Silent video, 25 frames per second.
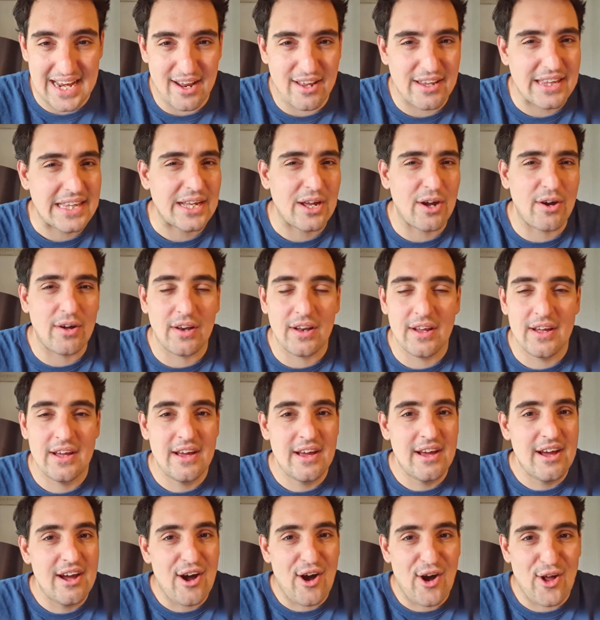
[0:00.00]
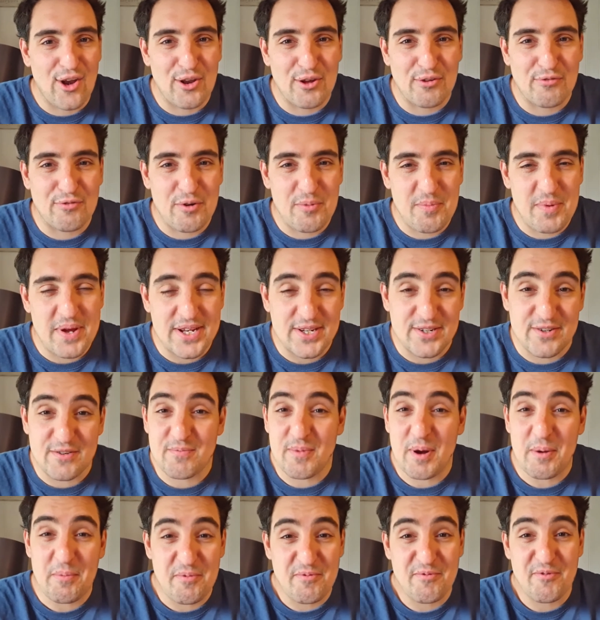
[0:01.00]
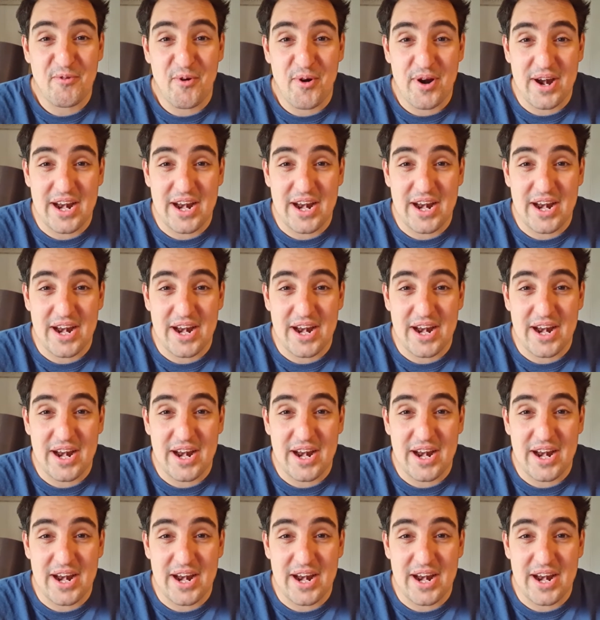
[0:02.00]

I think I'll look for a picture of my before